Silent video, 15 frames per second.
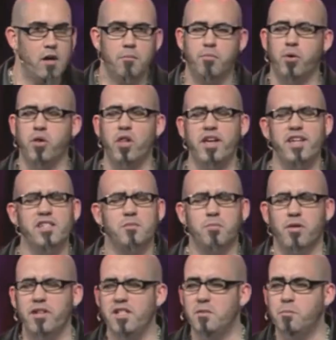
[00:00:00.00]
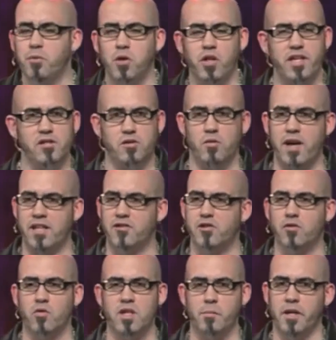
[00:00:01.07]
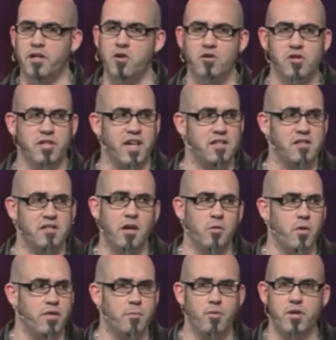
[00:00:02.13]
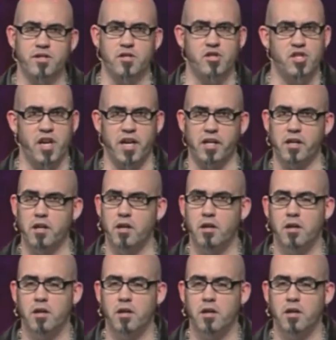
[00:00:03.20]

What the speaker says: please, please, please do not scream like you just got stuck with a prison shank.